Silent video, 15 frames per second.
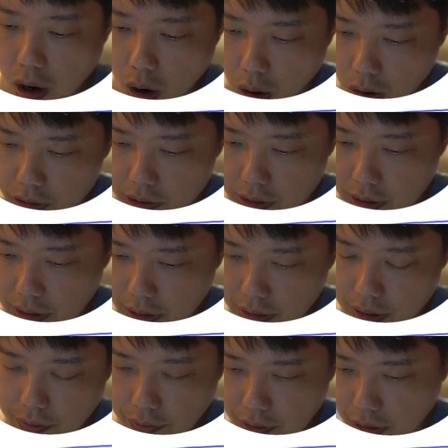
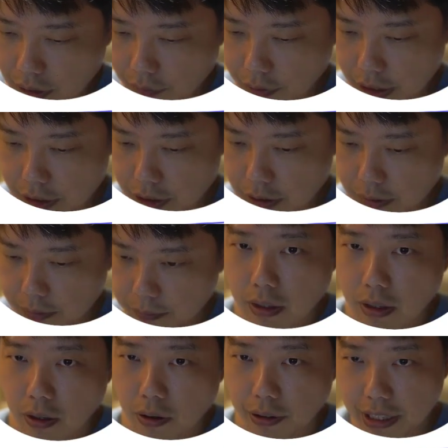oxidative cleavage.
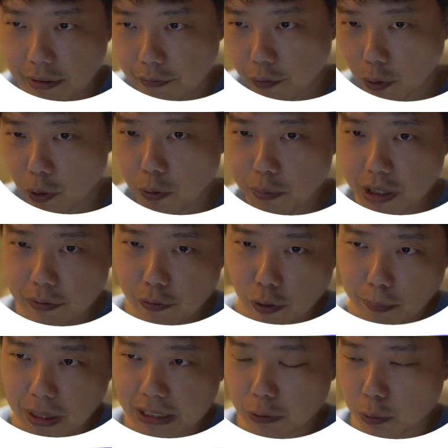Okay, follow me for
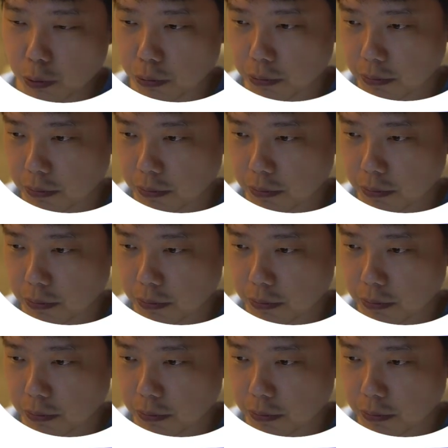part 2.